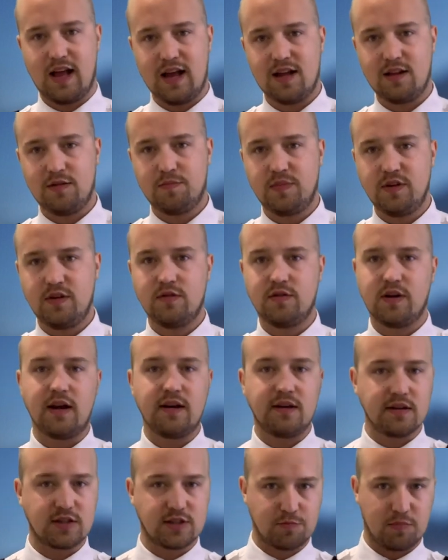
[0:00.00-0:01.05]
help you
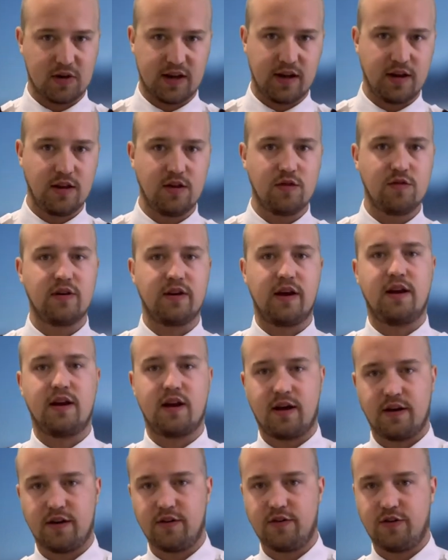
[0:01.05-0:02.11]
and explain you
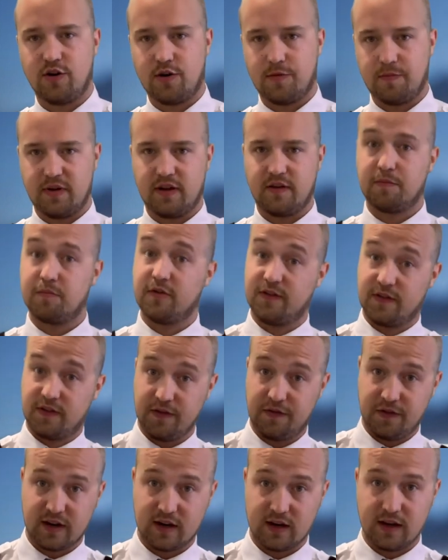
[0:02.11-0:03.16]
another topic
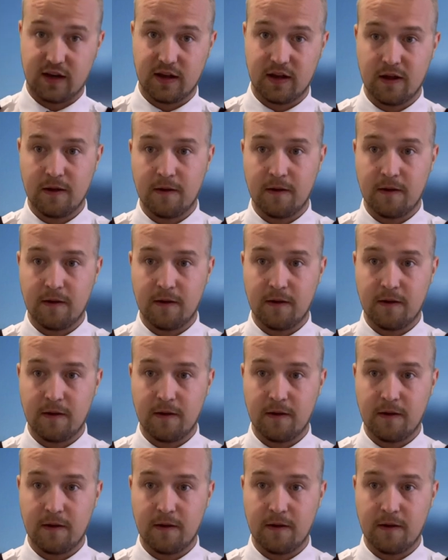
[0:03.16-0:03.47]
specifically.